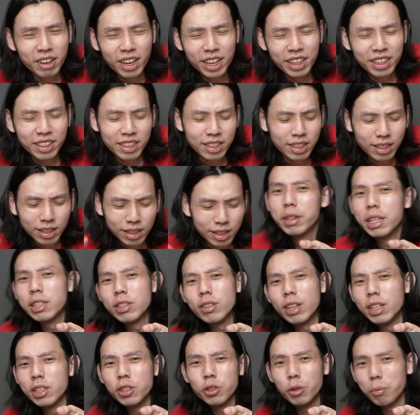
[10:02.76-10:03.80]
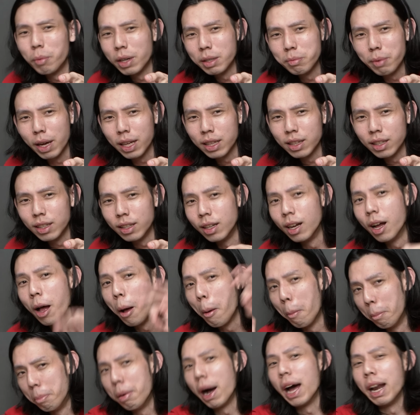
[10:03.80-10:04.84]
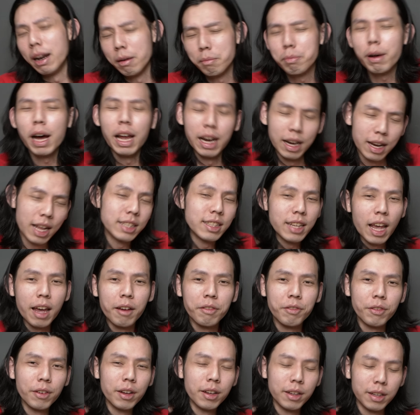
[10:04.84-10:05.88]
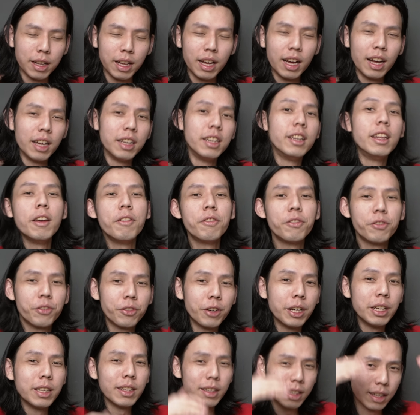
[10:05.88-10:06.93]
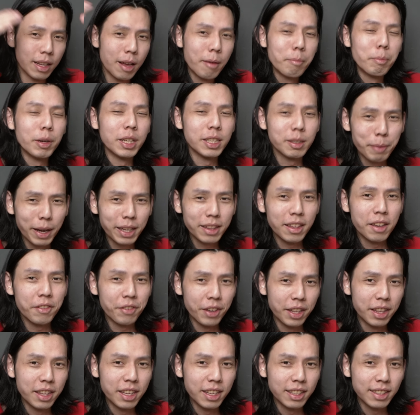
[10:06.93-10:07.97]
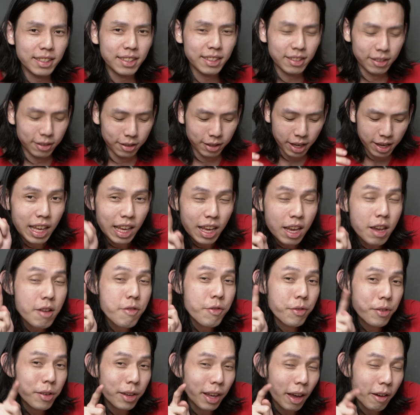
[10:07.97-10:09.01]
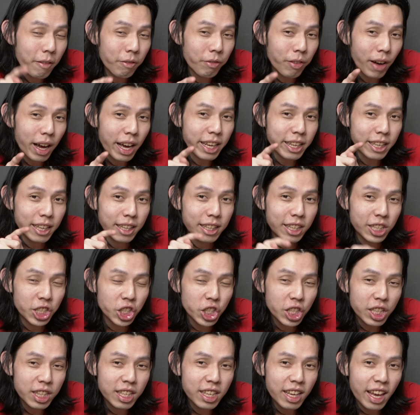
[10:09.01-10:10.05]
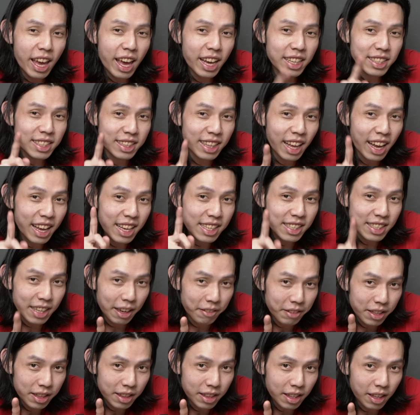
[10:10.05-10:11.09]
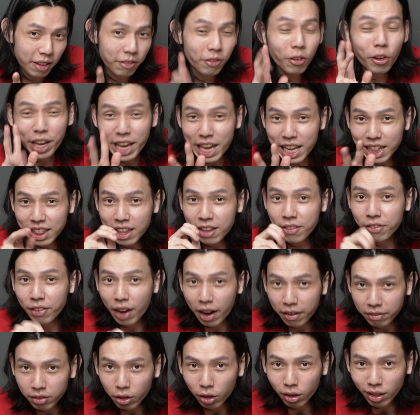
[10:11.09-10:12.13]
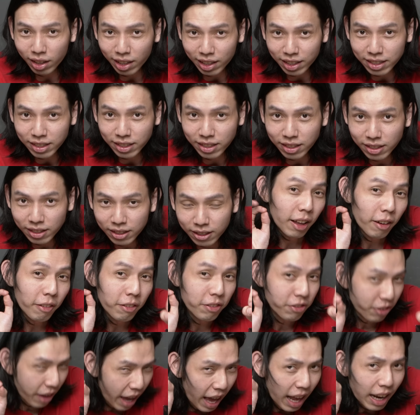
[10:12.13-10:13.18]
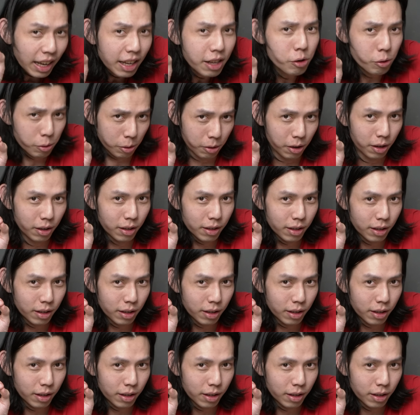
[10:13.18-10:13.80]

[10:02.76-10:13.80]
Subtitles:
right? This one is so much better. But let's have a different perspective in this, okay? If you can find the GTX 970 for $85, the value